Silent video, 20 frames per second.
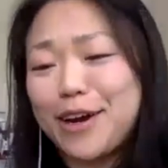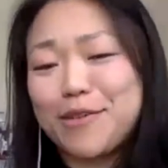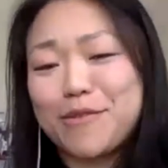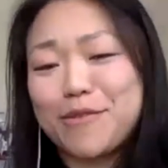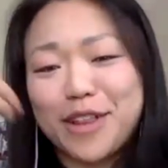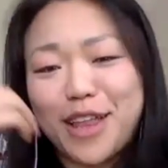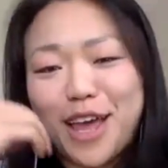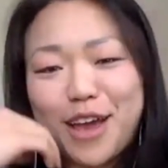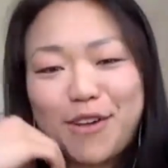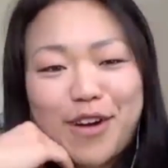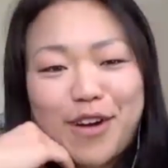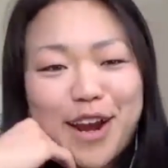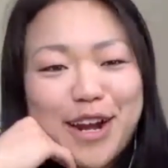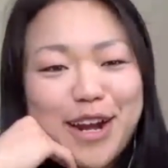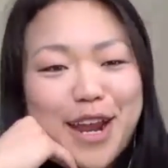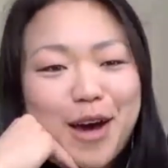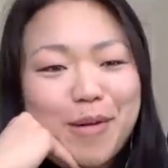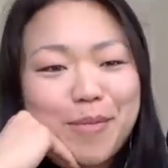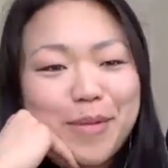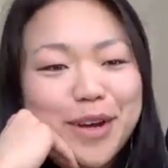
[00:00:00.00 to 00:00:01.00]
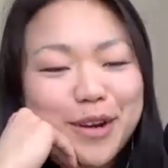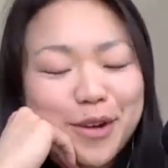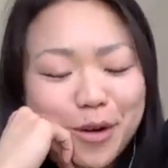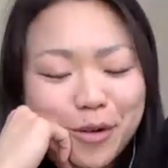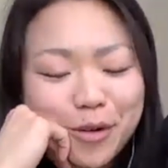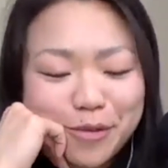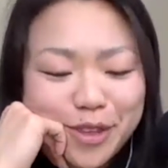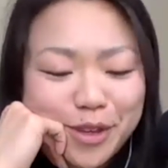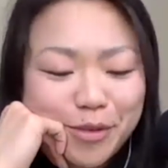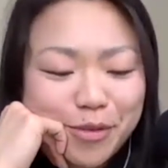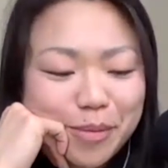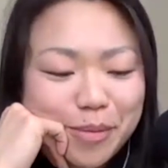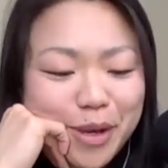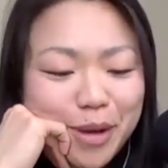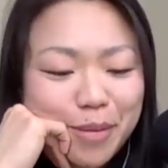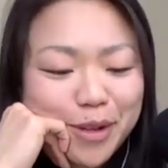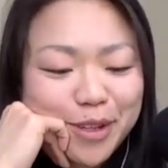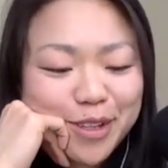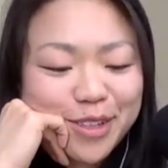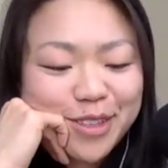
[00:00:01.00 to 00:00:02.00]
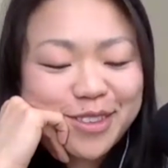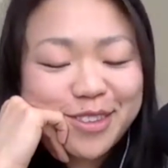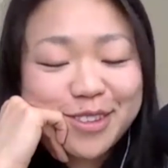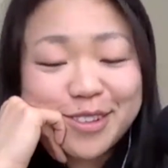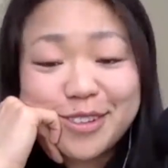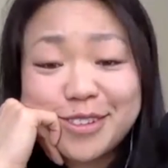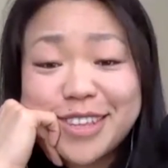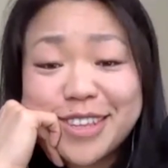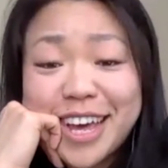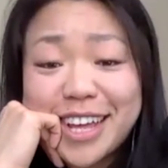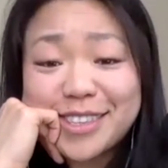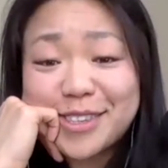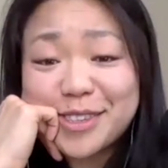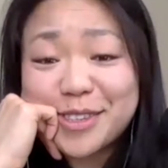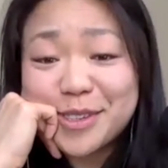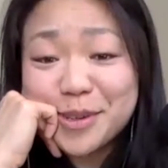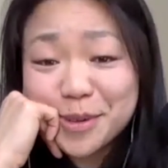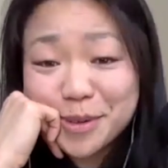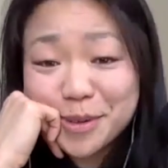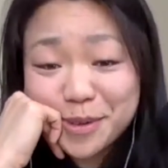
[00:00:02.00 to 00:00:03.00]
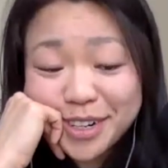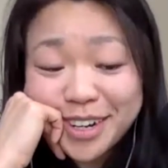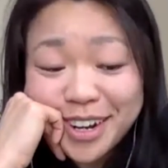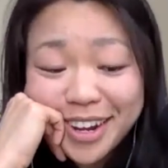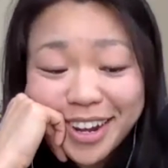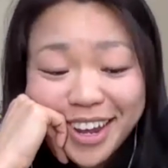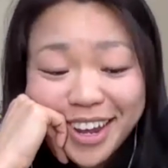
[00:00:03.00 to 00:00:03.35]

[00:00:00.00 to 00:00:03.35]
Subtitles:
in real life right now, but hopefully we'll be able to do that soon.